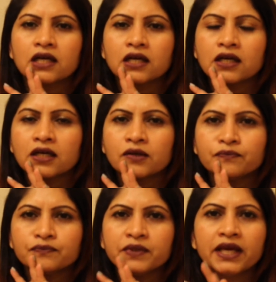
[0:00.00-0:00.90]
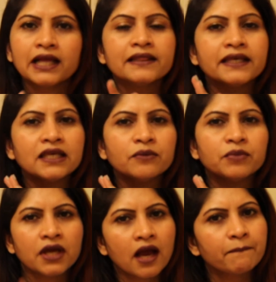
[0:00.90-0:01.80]
um, be healthy,
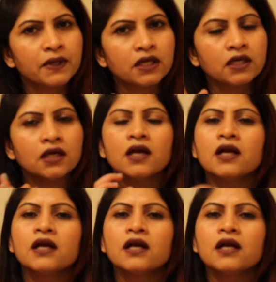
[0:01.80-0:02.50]
be happy,